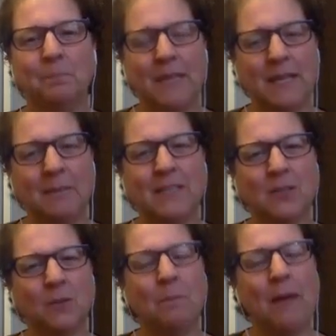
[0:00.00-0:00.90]
it can be
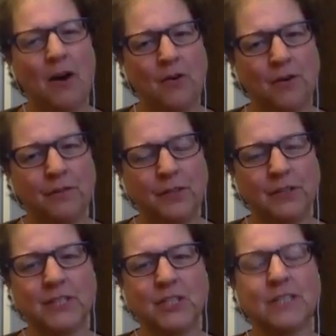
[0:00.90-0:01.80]
so powerful
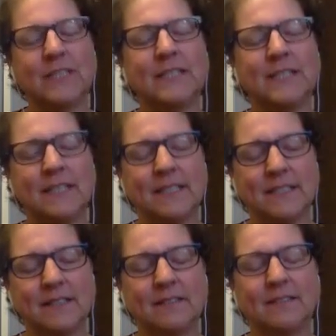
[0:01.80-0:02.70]
to just sit
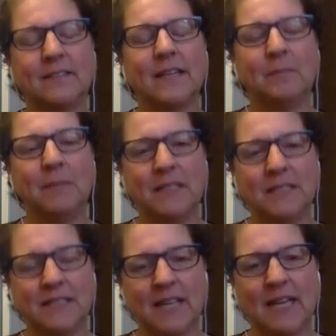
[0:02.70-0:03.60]
and be in
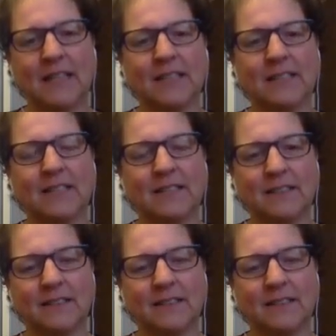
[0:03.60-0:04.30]
silence.